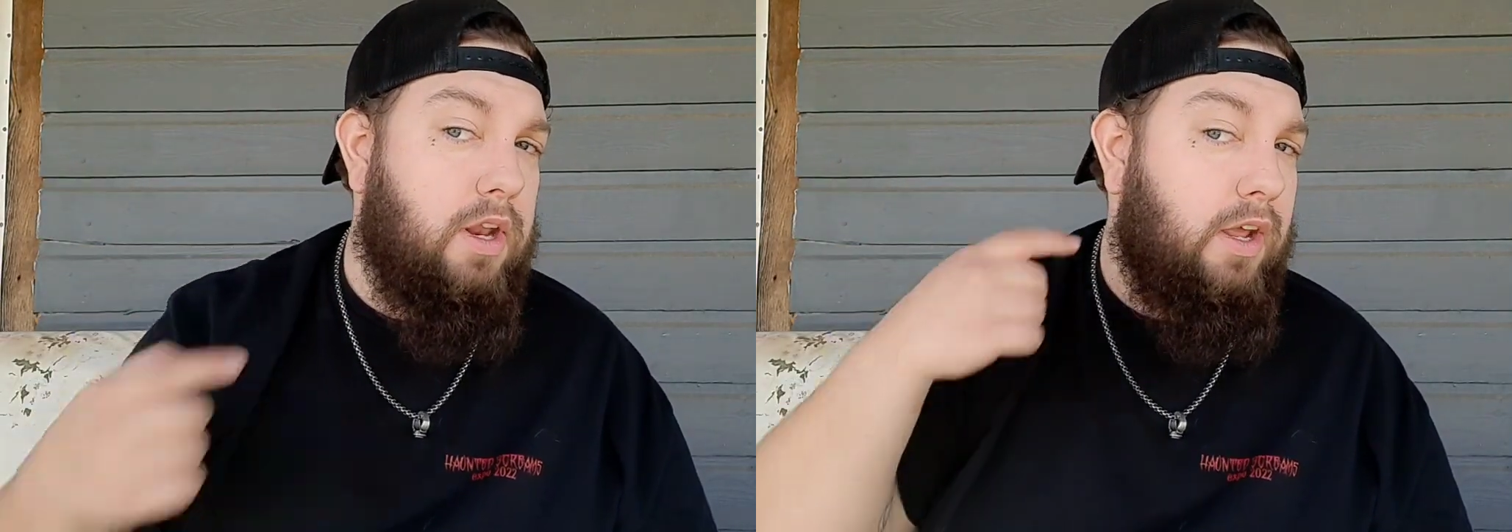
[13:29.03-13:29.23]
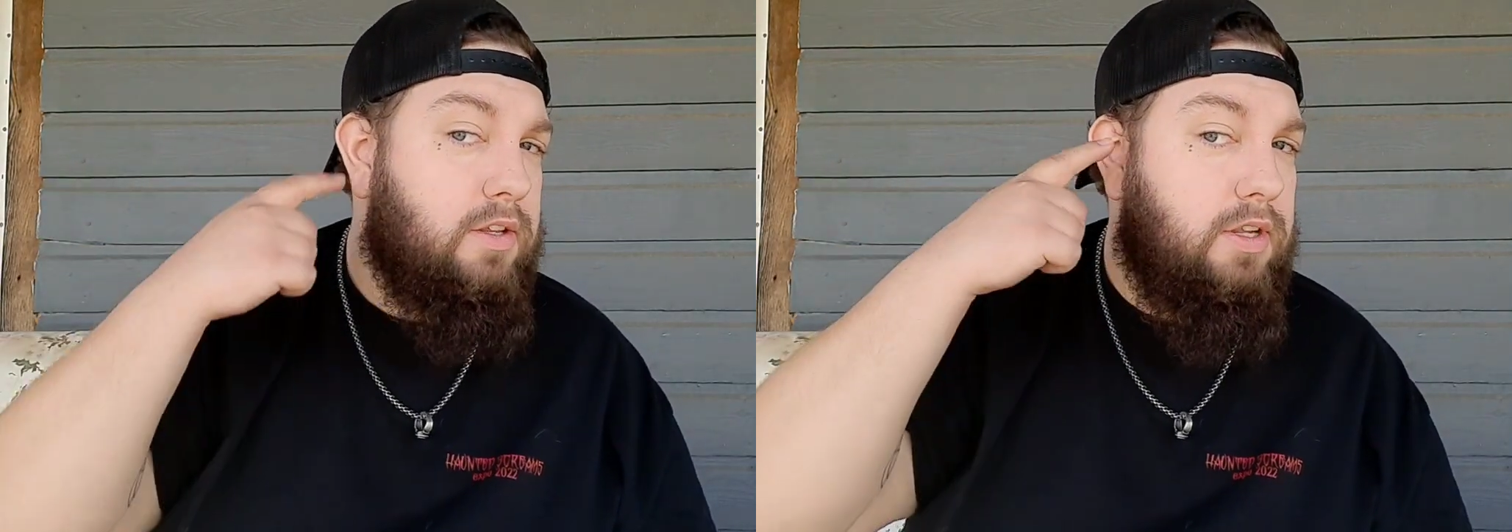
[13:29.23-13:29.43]

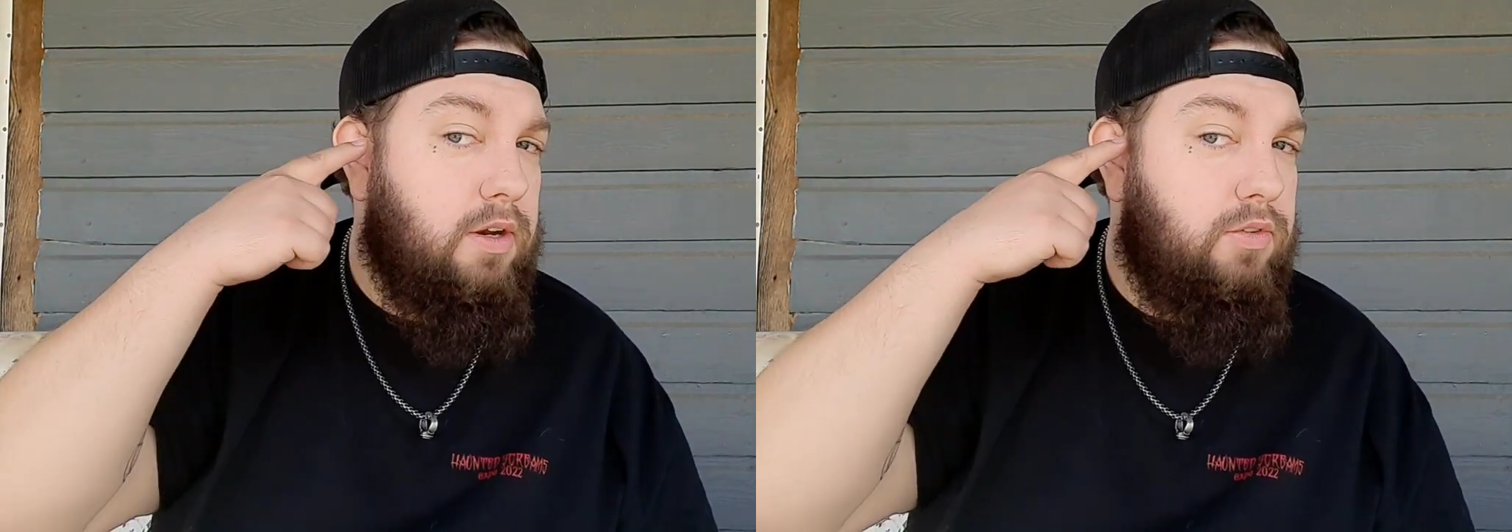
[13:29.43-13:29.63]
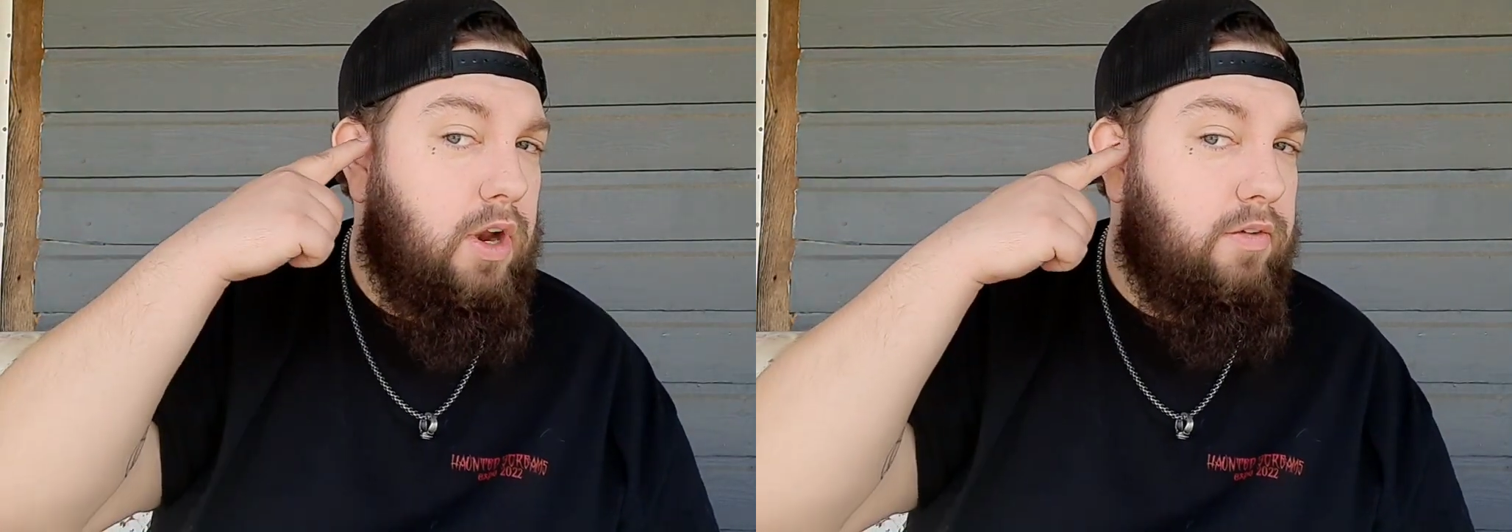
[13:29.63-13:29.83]
like I said,
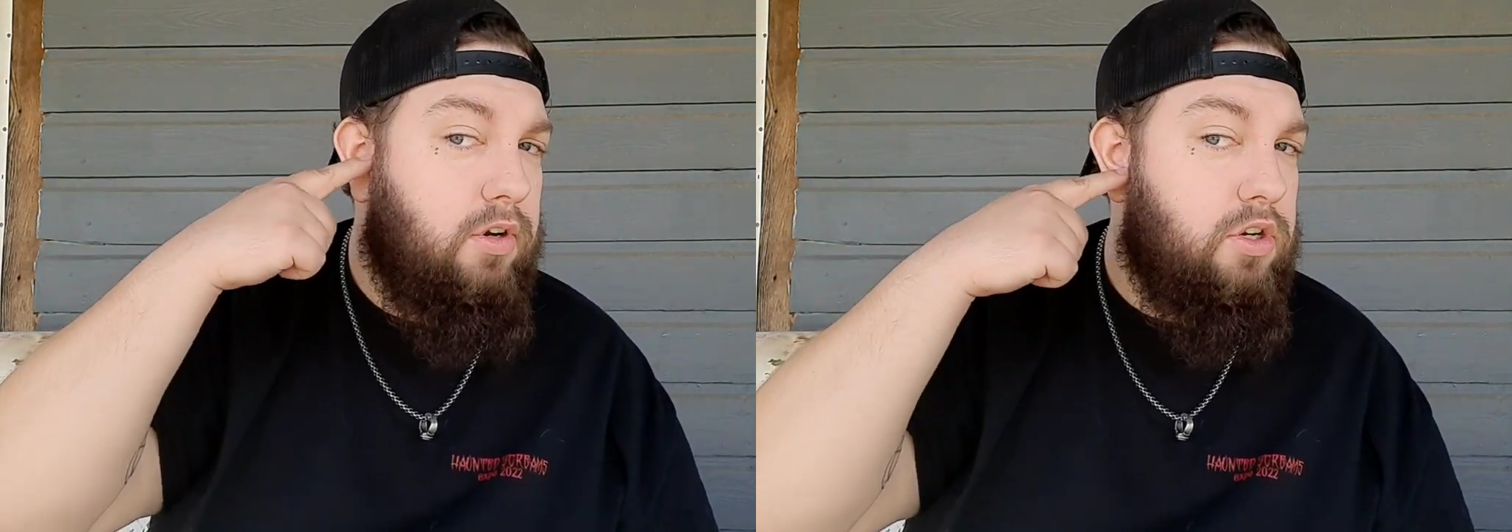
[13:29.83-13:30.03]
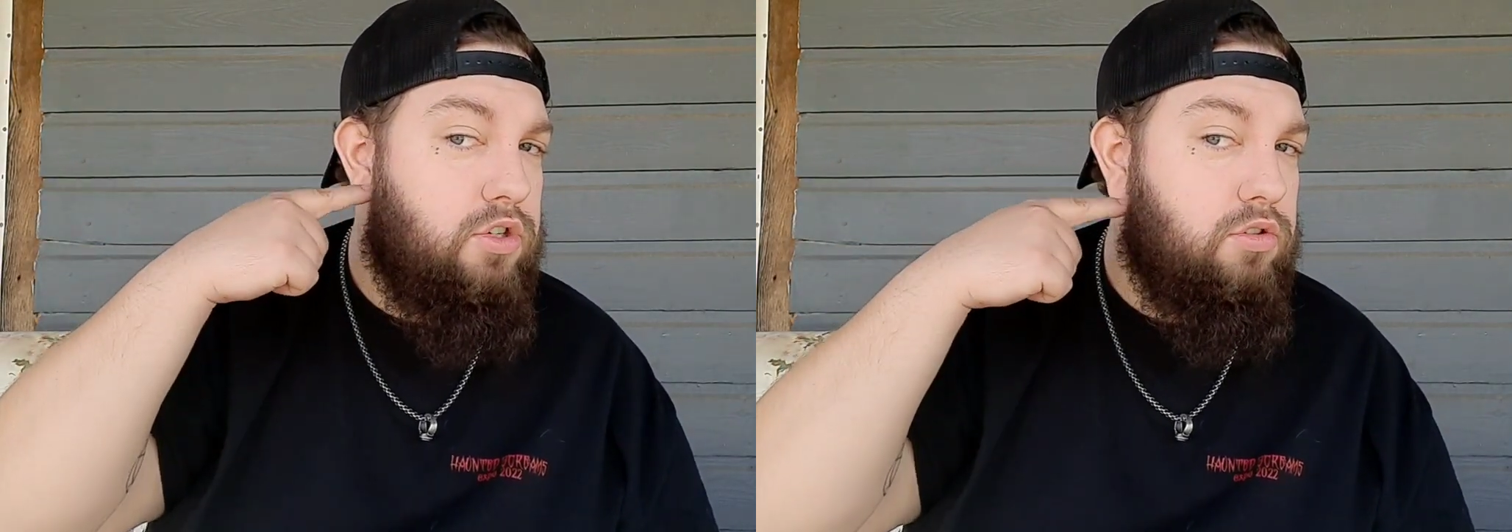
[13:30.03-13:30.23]
if you're
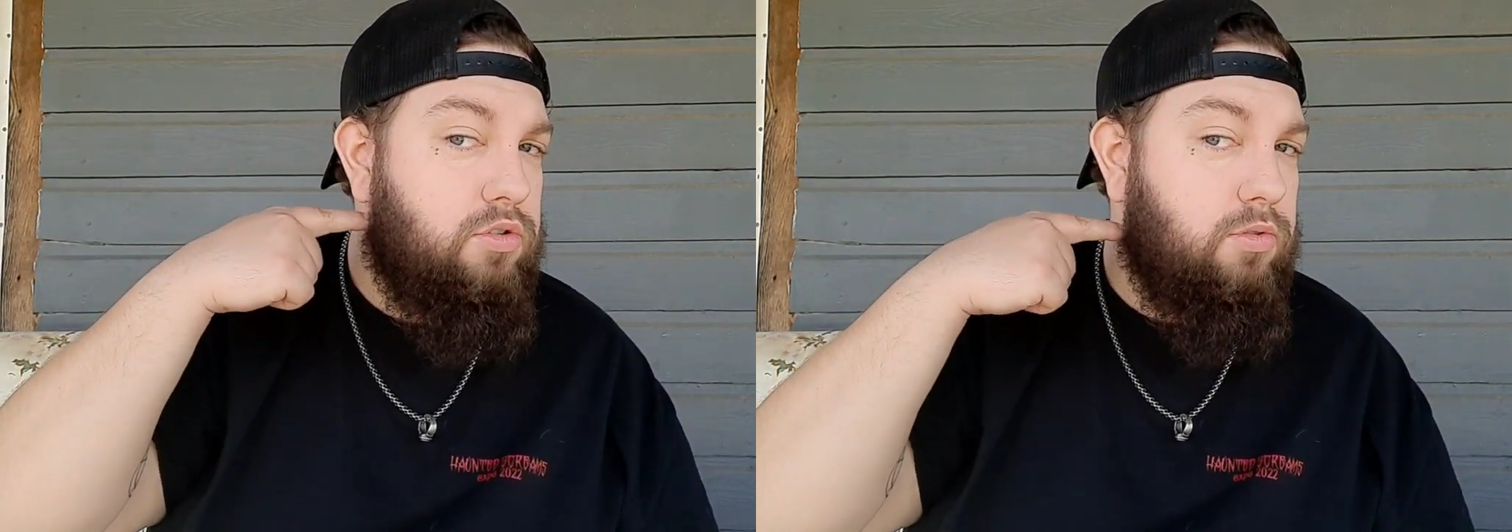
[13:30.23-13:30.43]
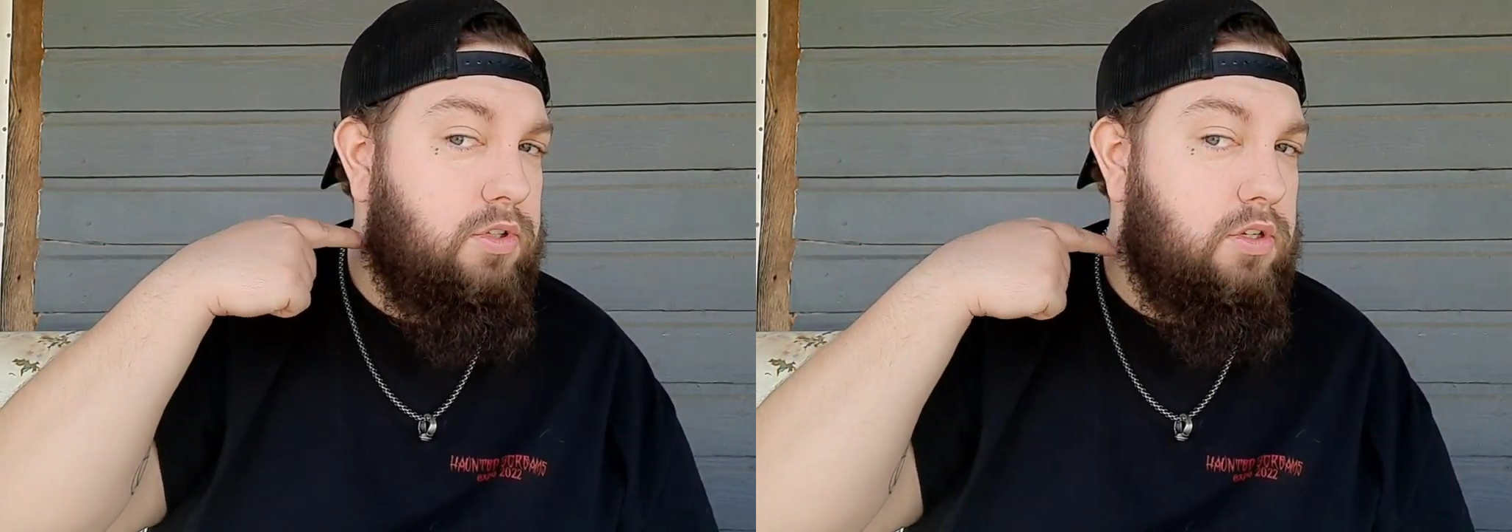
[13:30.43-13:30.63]
having
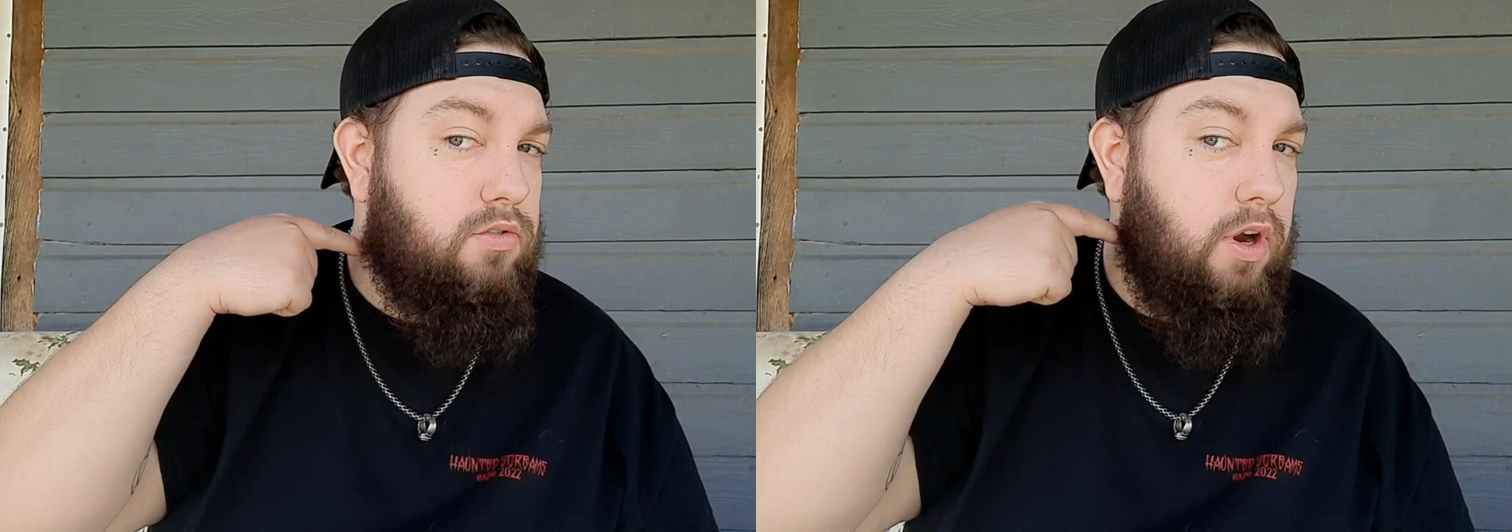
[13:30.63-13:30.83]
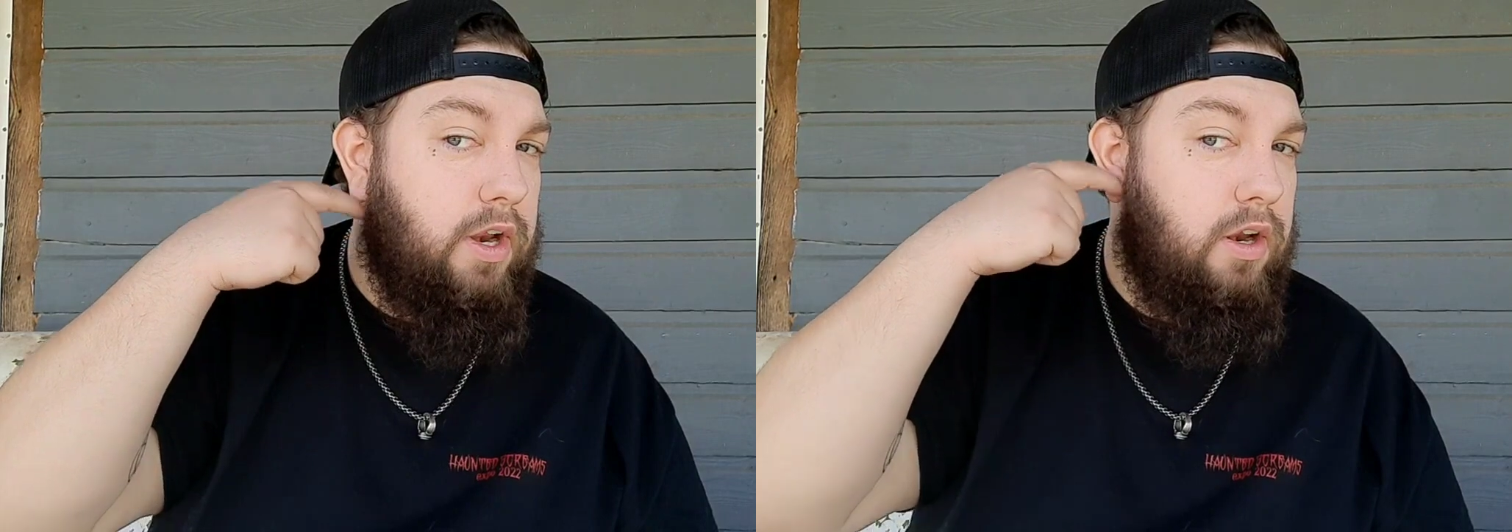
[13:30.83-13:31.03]
issues with this
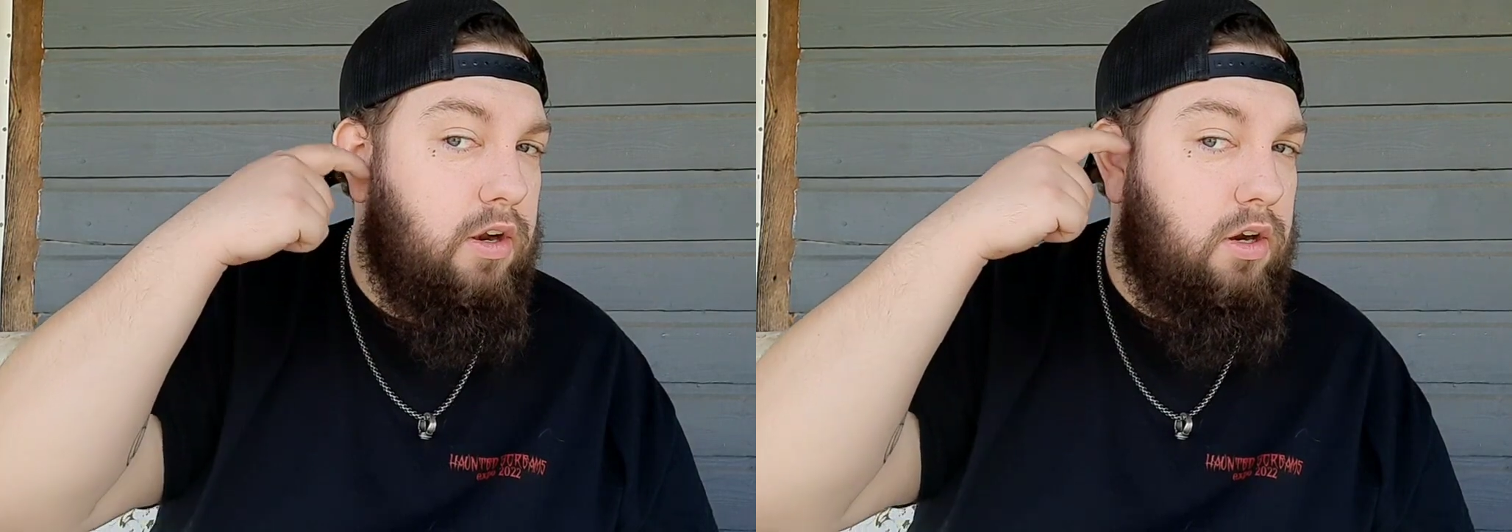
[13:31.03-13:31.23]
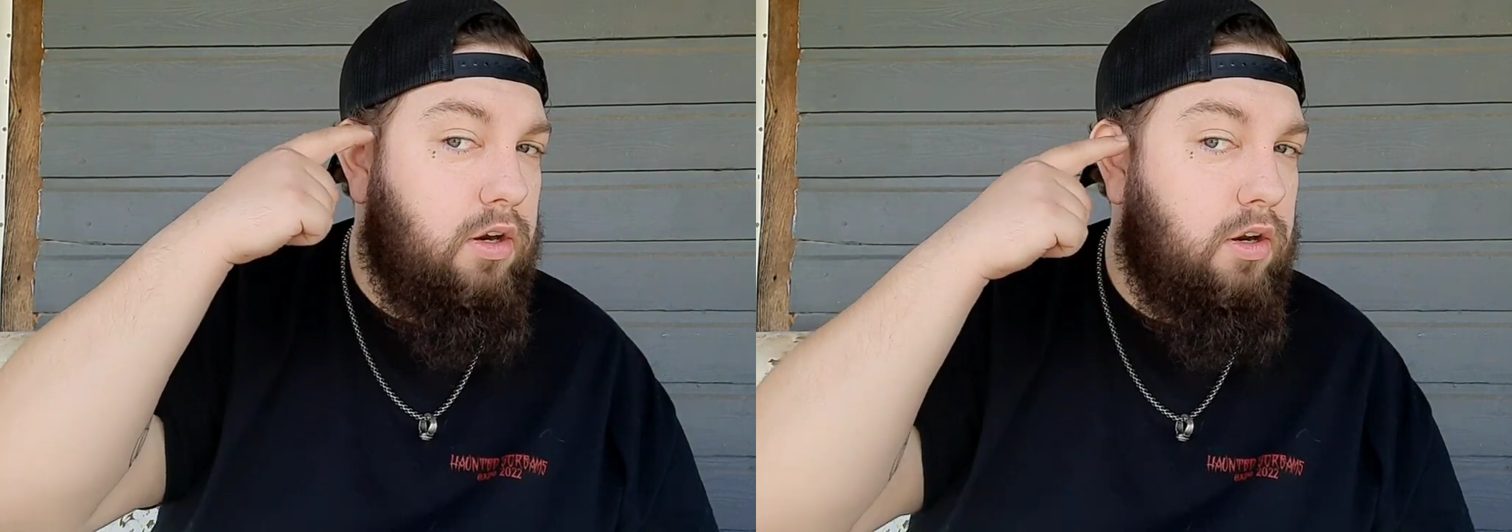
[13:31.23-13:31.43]
right
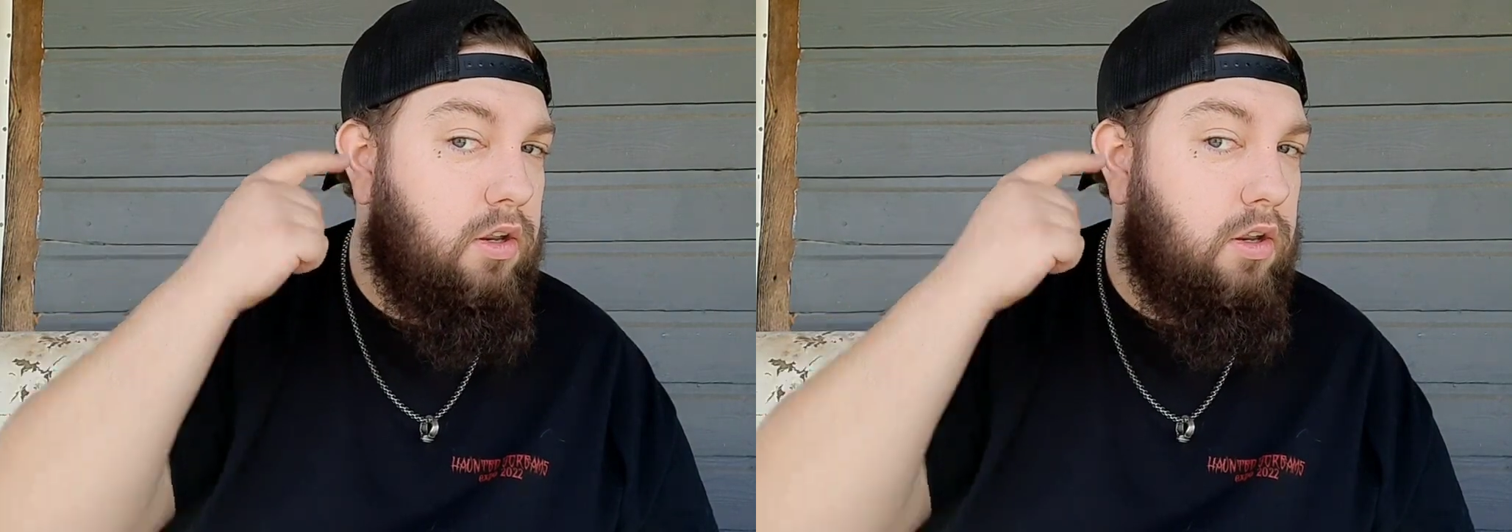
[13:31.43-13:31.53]
here,